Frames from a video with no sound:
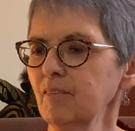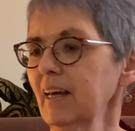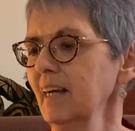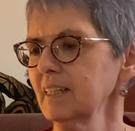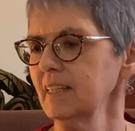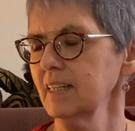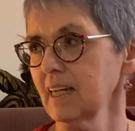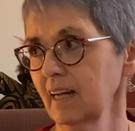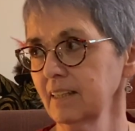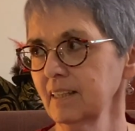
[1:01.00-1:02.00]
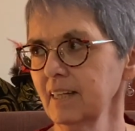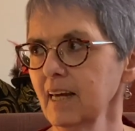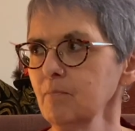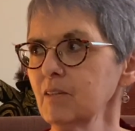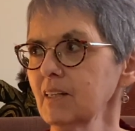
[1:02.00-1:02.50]
if they had an Italian
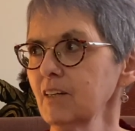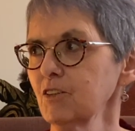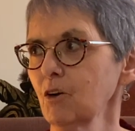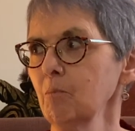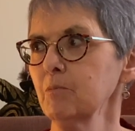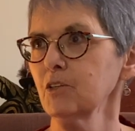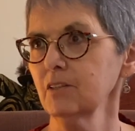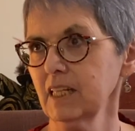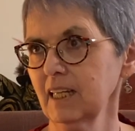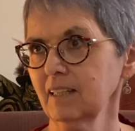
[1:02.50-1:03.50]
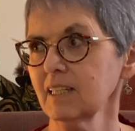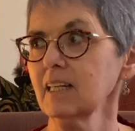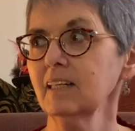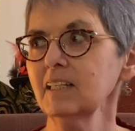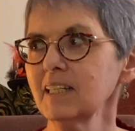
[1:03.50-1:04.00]
name to their shop, should take the
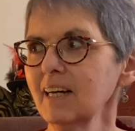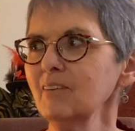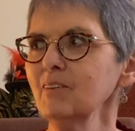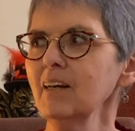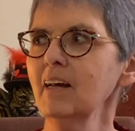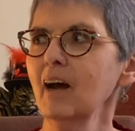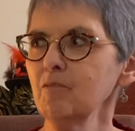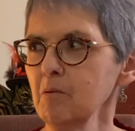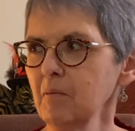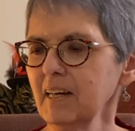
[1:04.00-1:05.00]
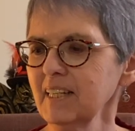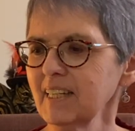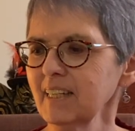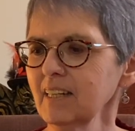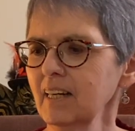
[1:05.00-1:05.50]
sign down and
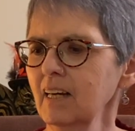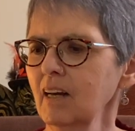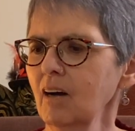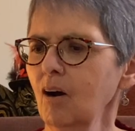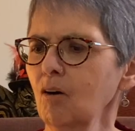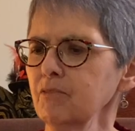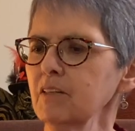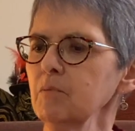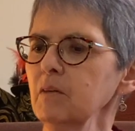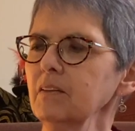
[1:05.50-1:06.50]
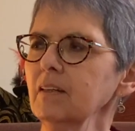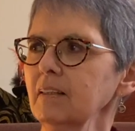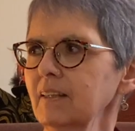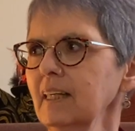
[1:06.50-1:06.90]
replace it. Often with, I